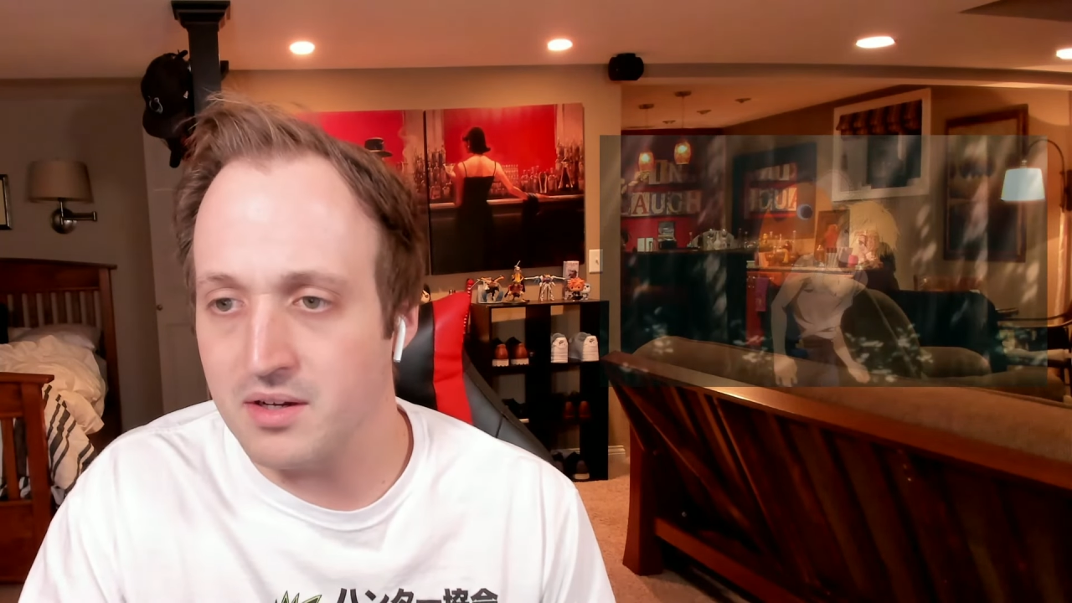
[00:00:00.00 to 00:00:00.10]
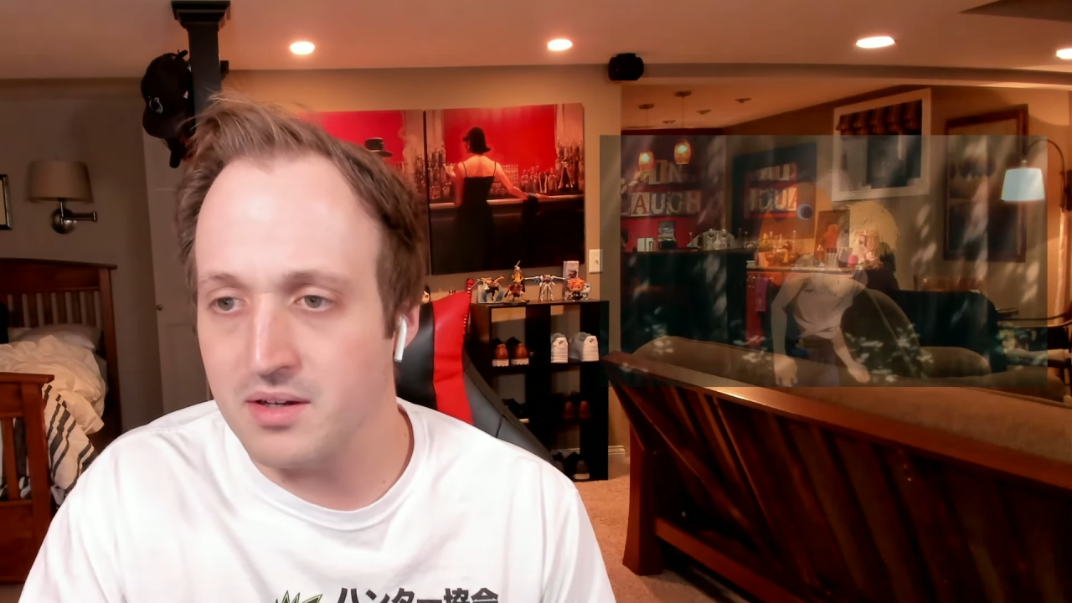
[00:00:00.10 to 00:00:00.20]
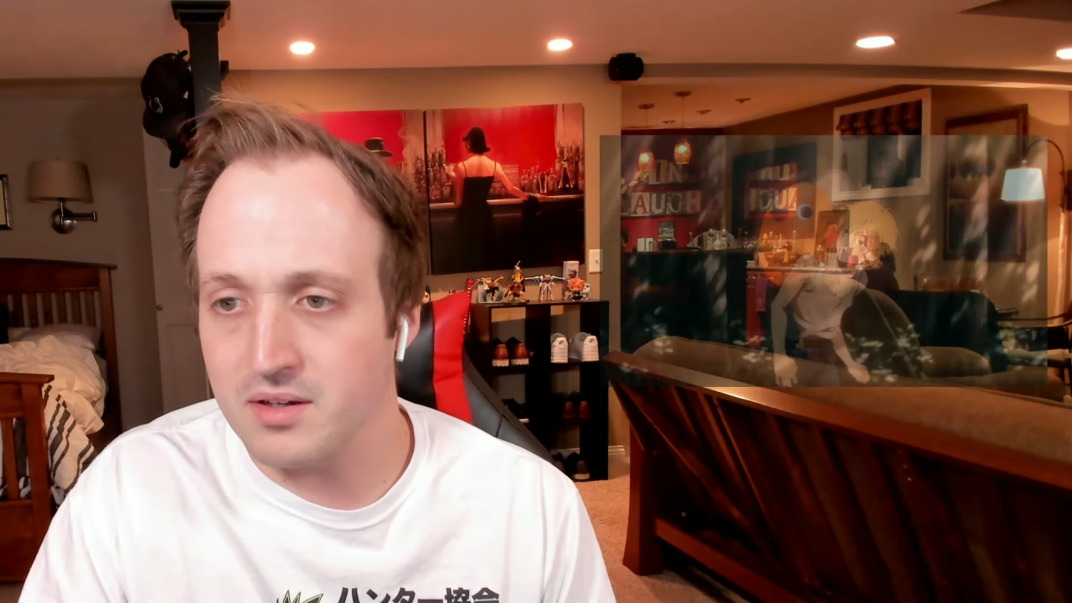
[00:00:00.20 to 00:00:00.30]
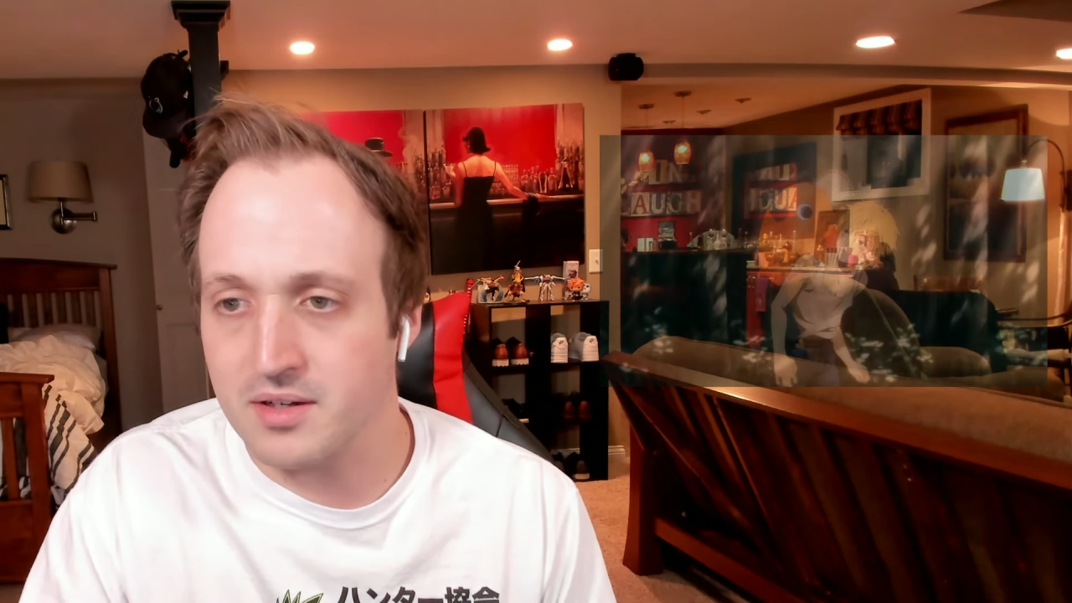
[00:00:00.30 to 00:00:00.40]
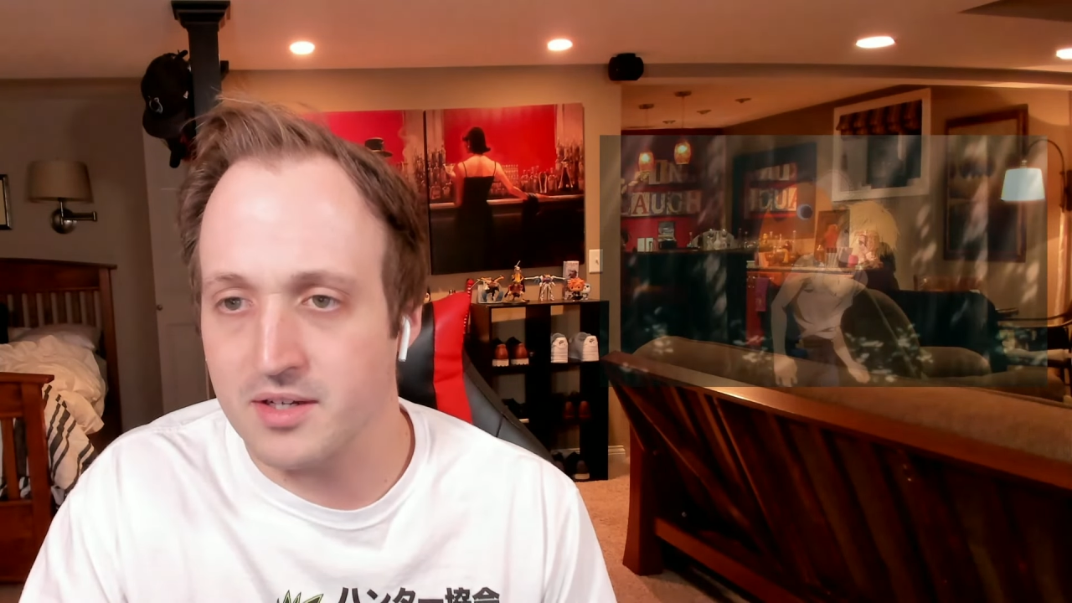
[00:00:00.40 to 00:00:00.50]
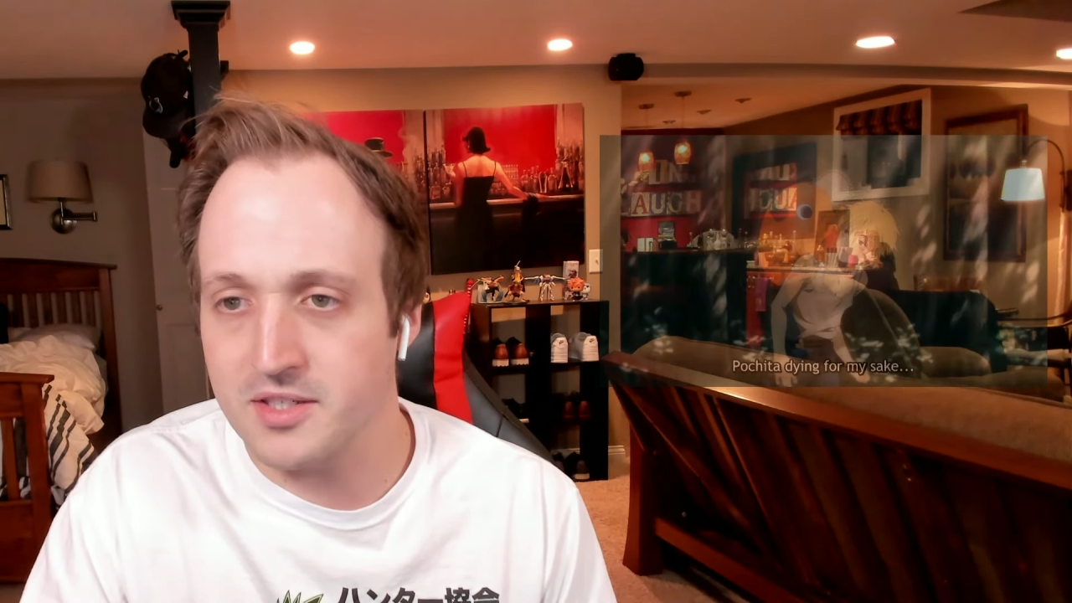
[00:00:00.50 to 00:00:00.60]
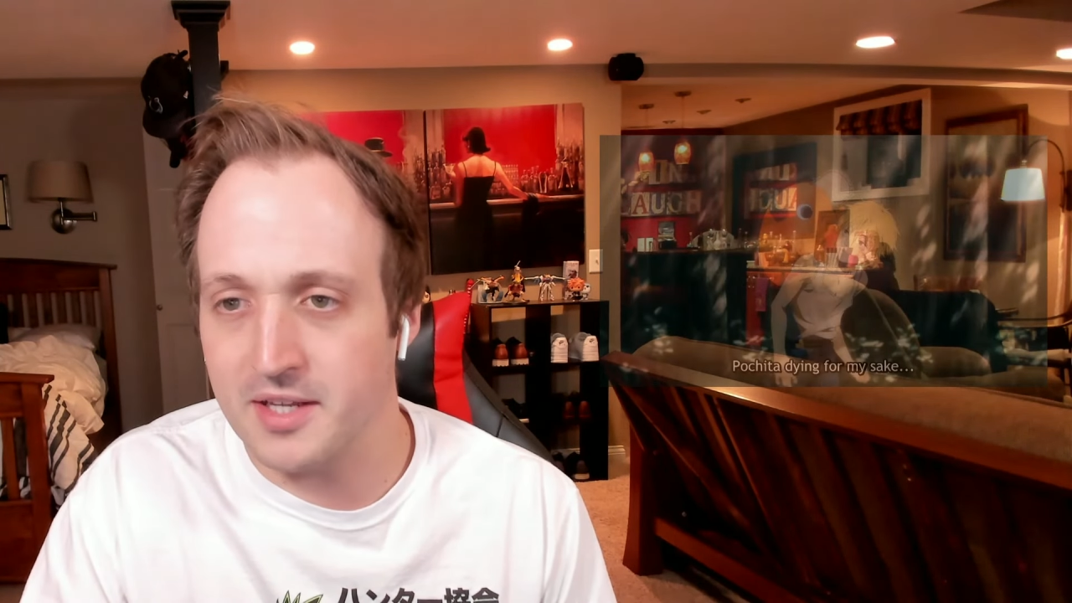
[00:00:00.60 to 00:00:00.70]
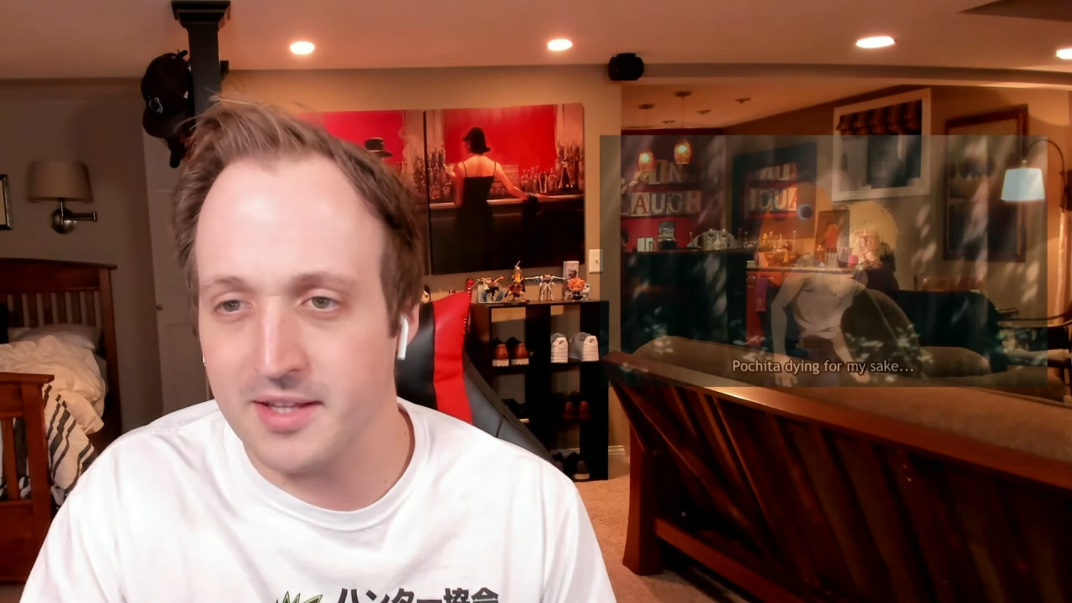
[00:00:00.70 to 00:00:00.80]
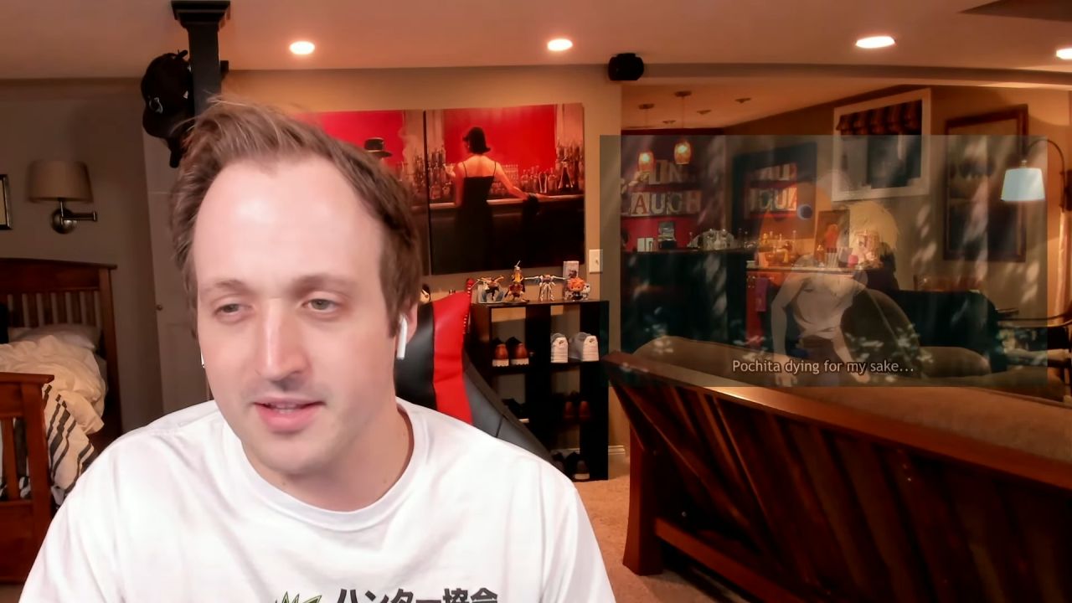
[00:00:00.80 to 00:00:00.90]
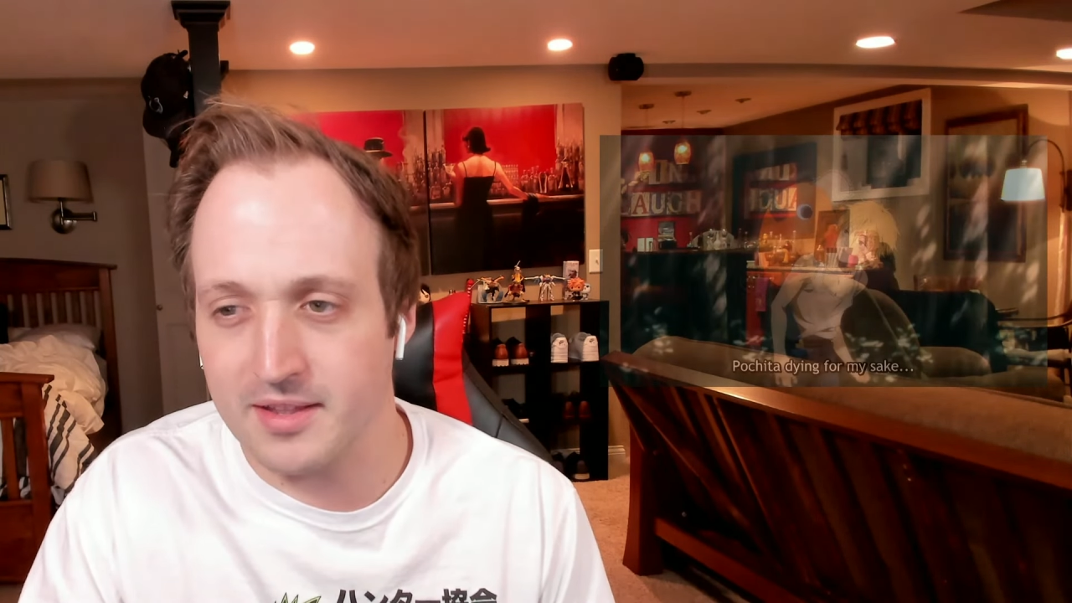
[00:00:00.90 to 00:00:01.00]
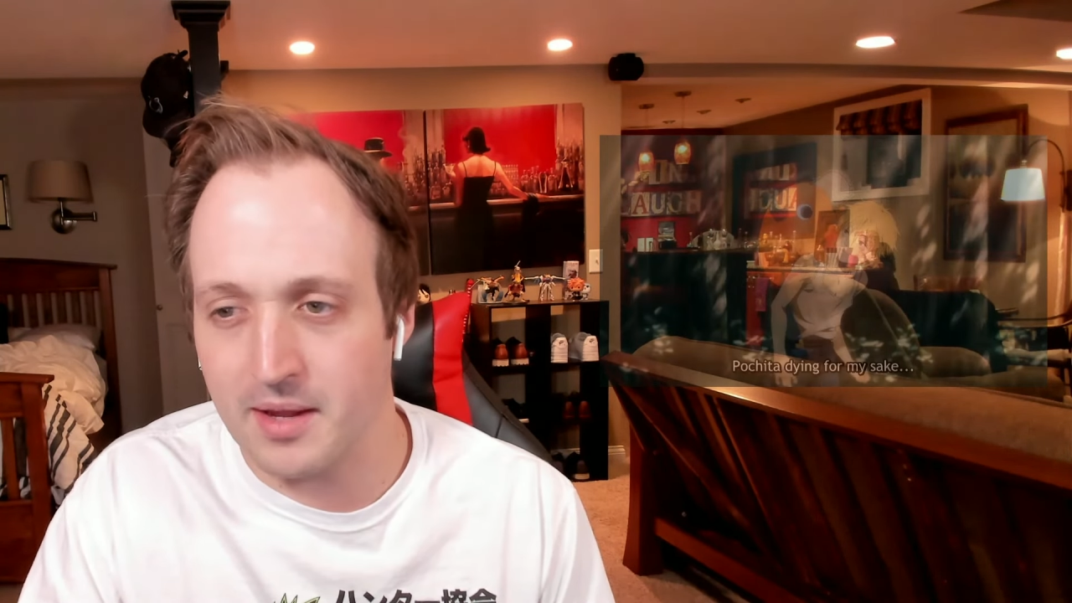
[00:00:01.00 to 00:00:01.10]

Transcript: Because they